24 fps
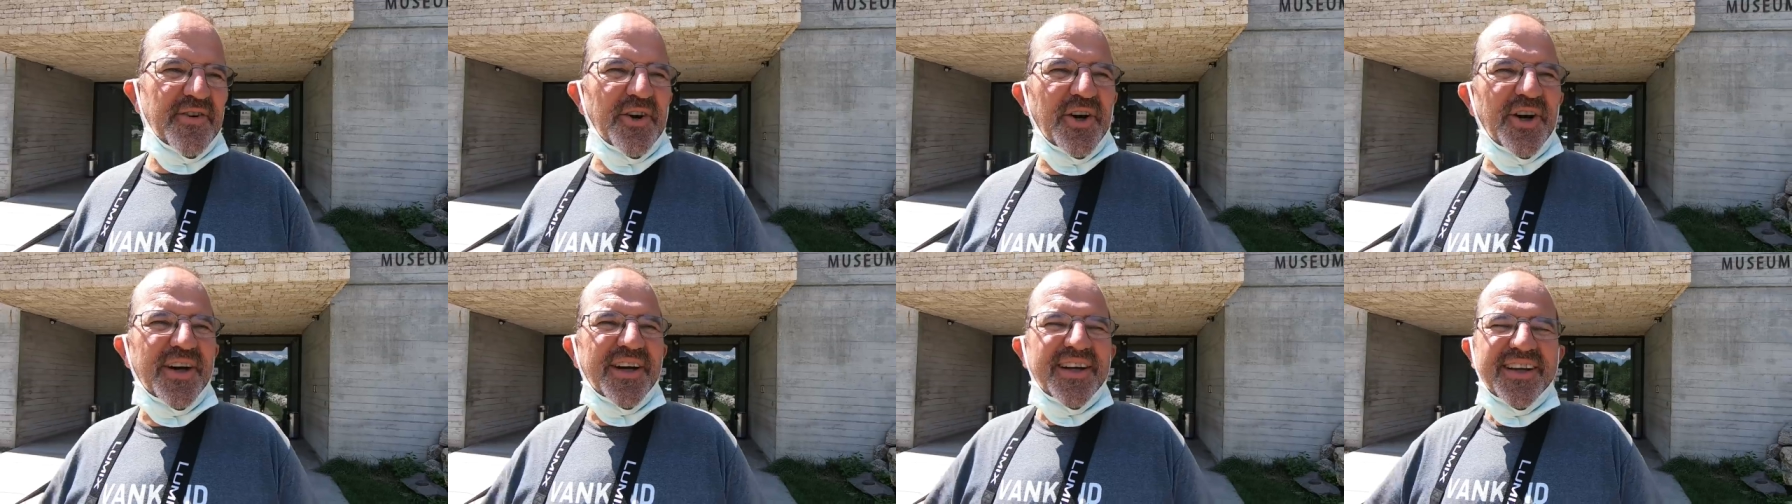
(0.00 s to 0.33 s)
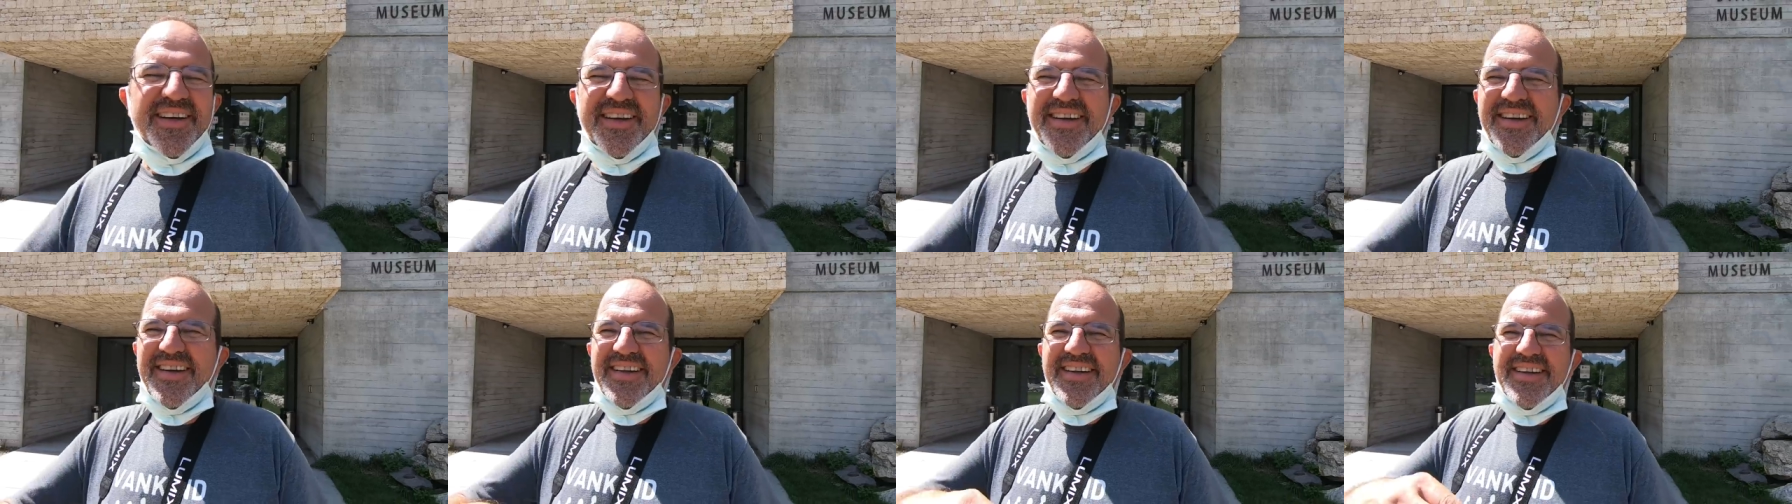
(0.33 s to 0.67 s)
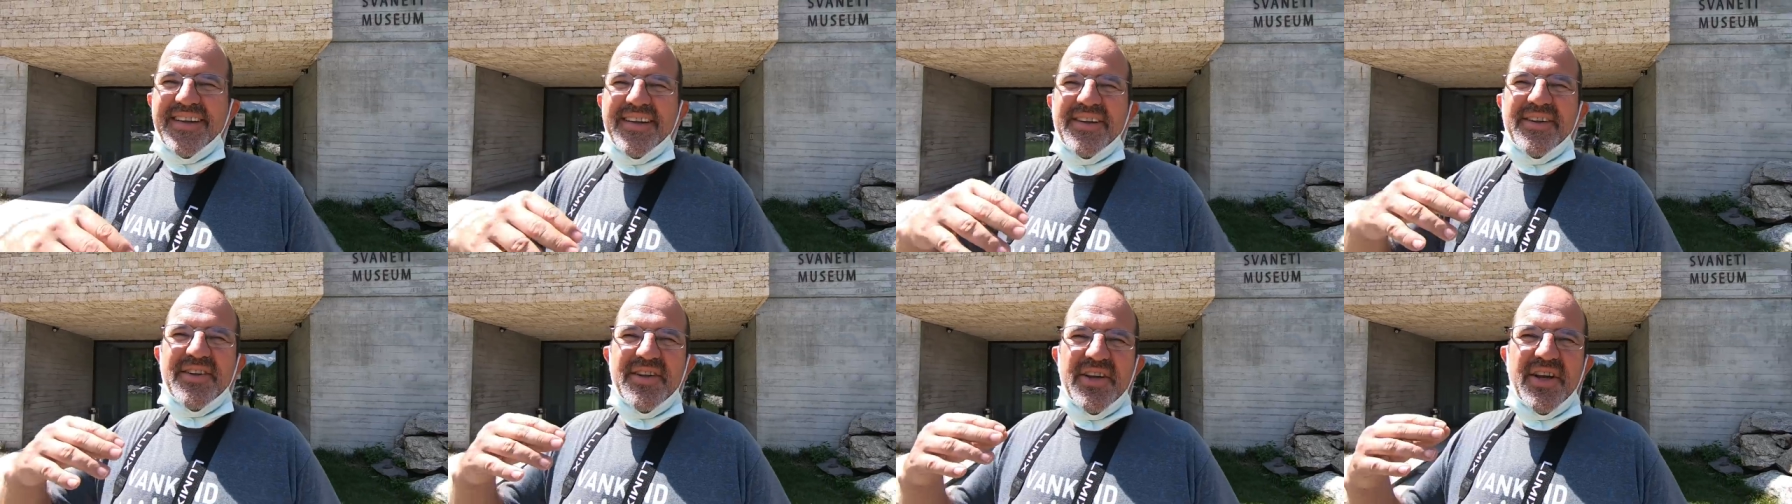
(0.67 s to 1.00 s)
they've got
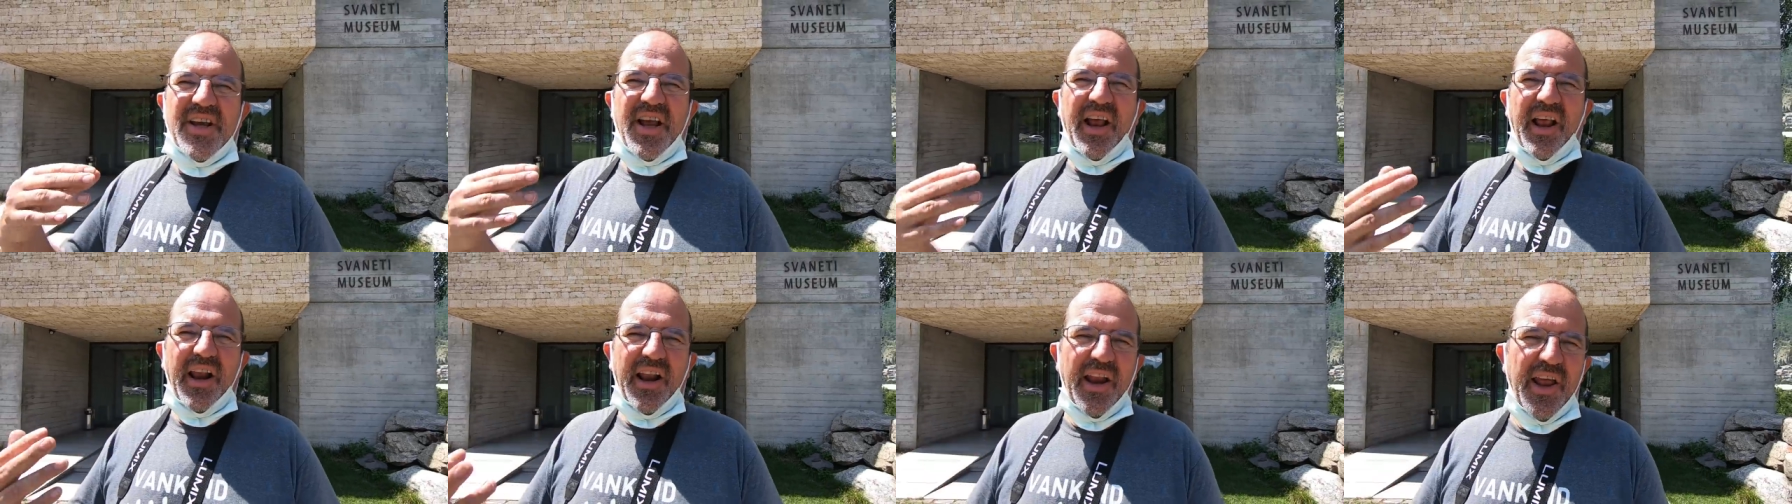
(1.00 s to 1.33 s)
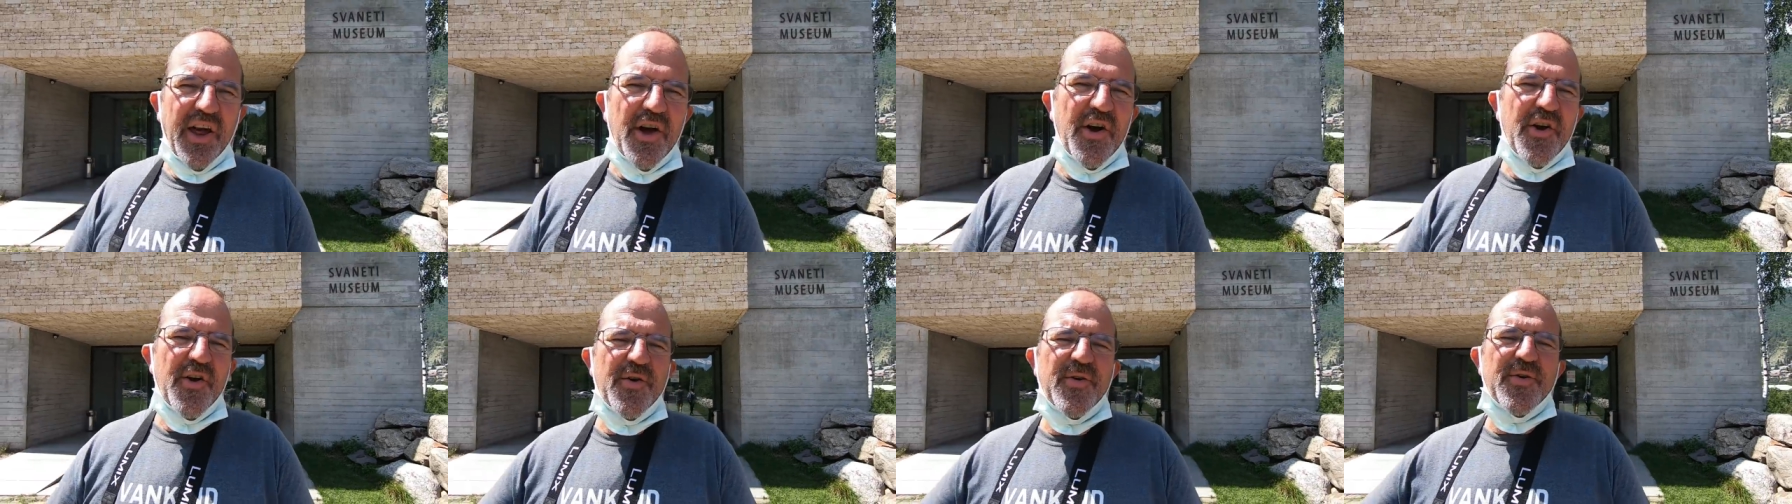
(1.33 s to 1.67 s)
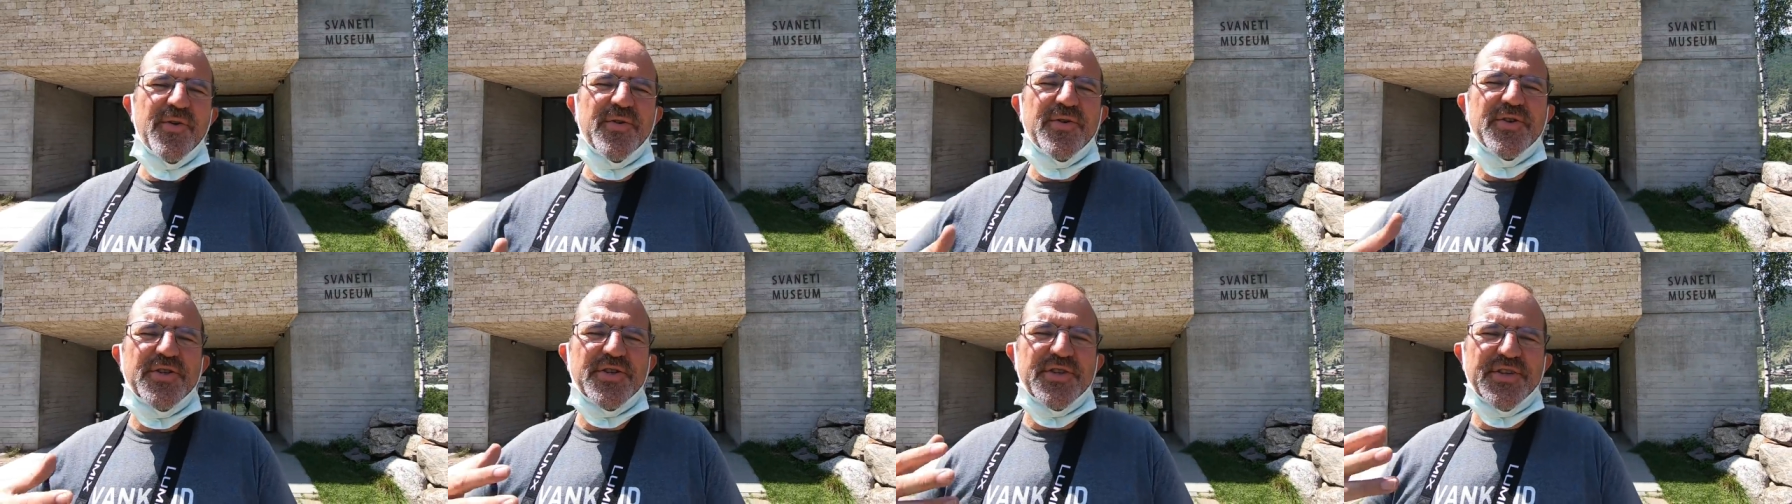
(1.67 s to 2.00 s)

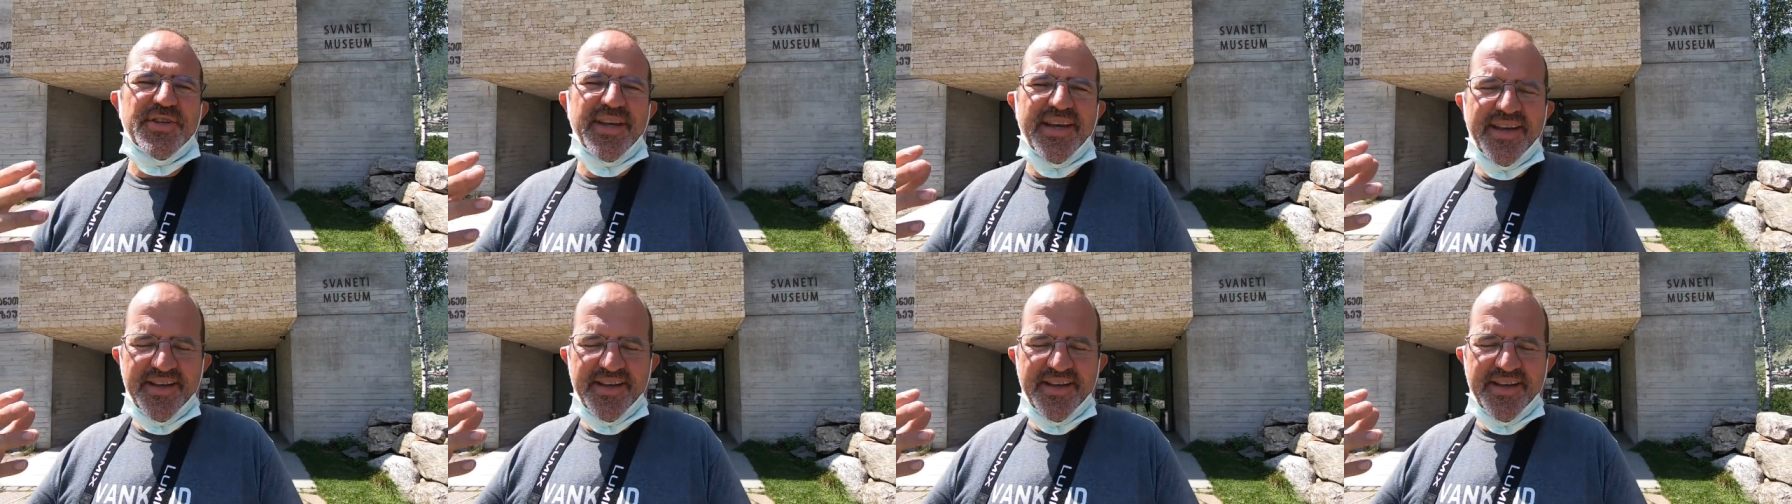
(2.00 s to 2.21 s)
clothes